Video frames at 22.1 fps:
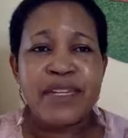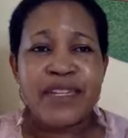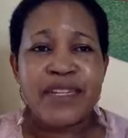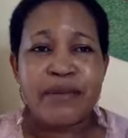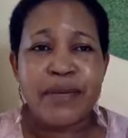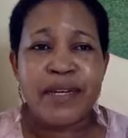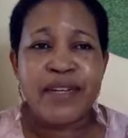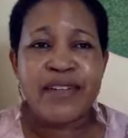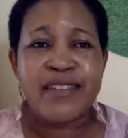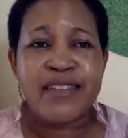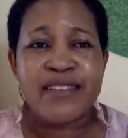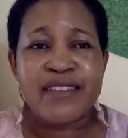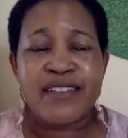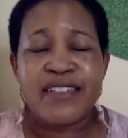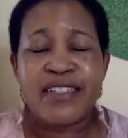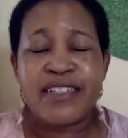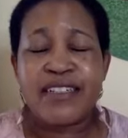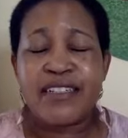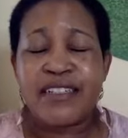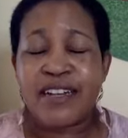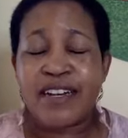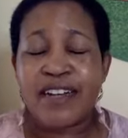bad person,
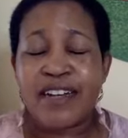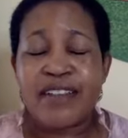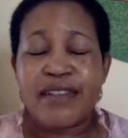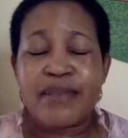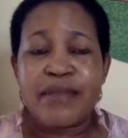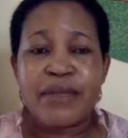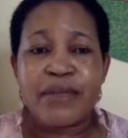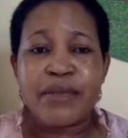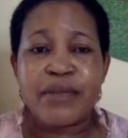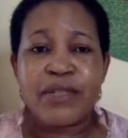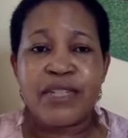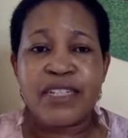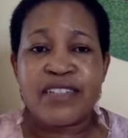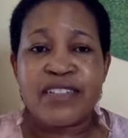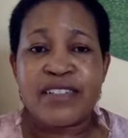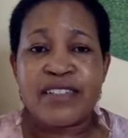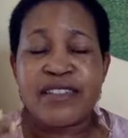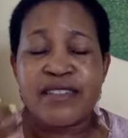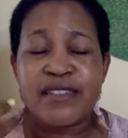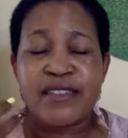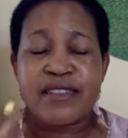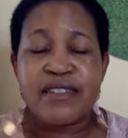and other people are
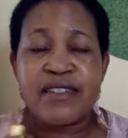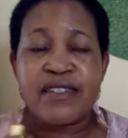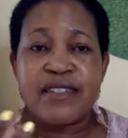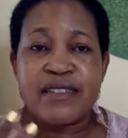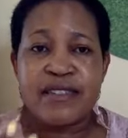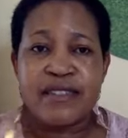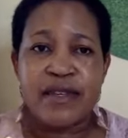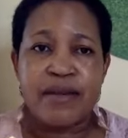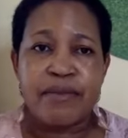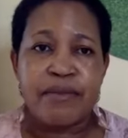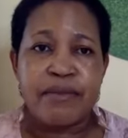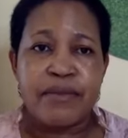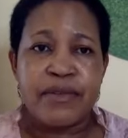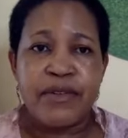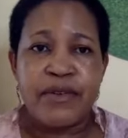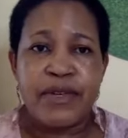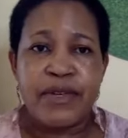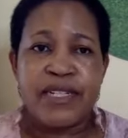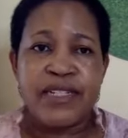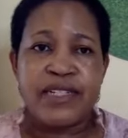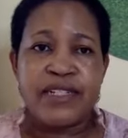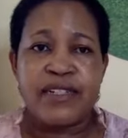just seeing some
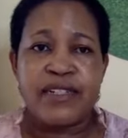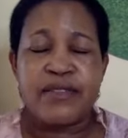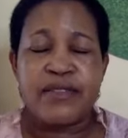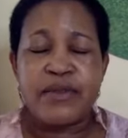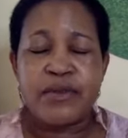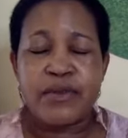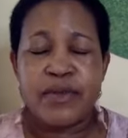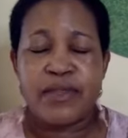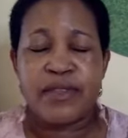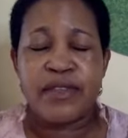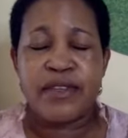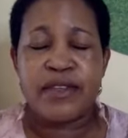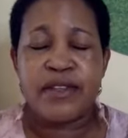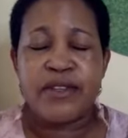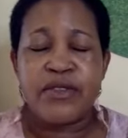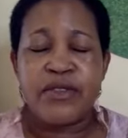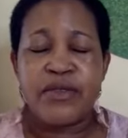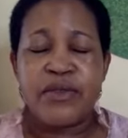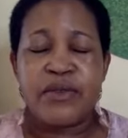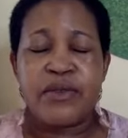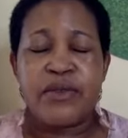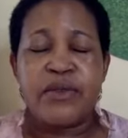greatness
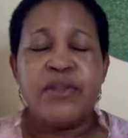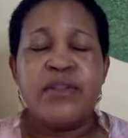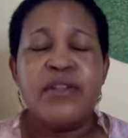within you.